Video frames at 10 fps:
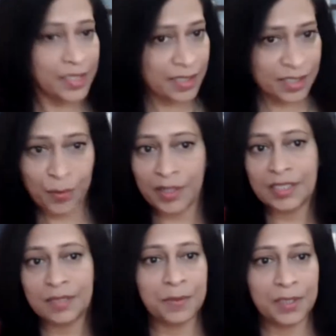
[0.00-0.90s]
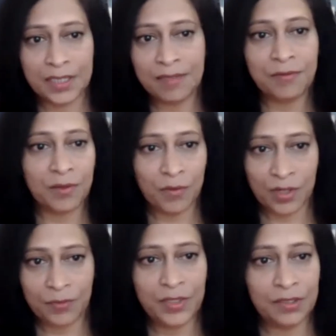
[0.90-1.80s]
responsibility for
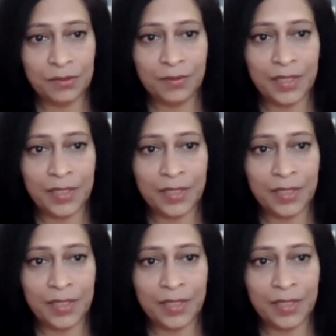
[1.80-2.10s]
what we do.